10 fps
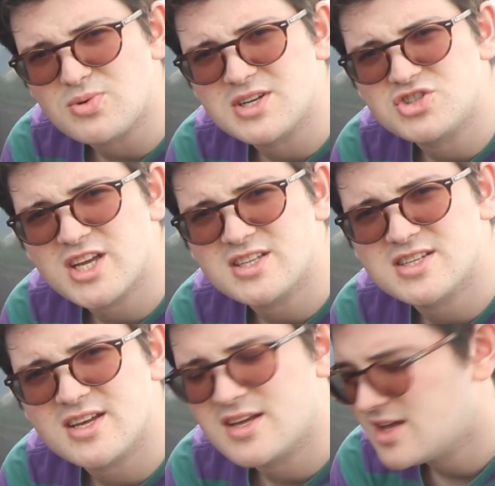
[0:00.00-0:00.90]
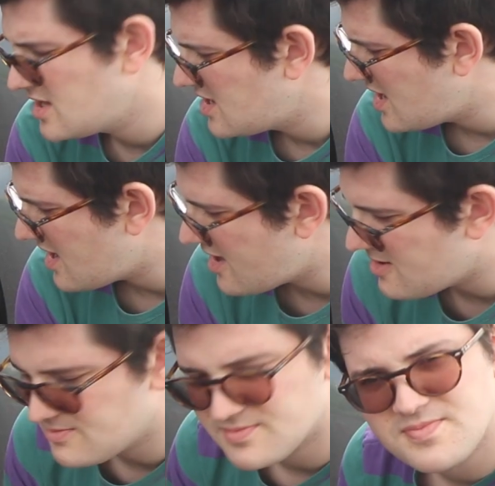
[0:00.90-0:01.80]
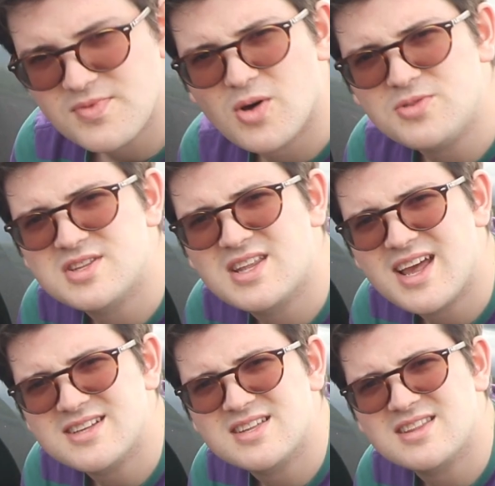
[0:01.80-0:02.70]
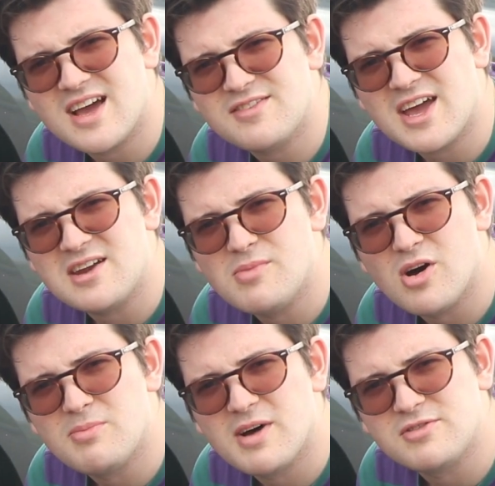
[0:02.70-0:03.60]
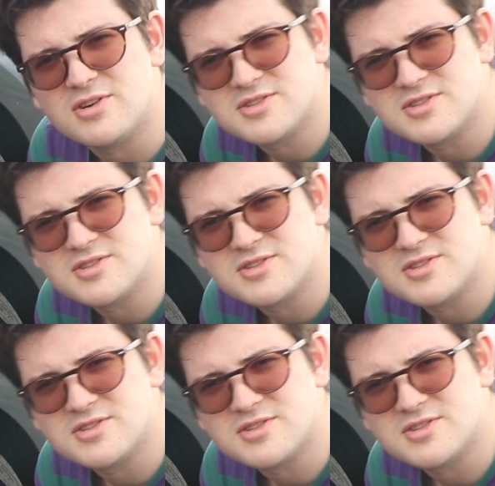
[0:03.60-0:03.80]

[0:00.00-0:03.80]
don't want to jinx it. On to the next thing that I've kind of bought but I've not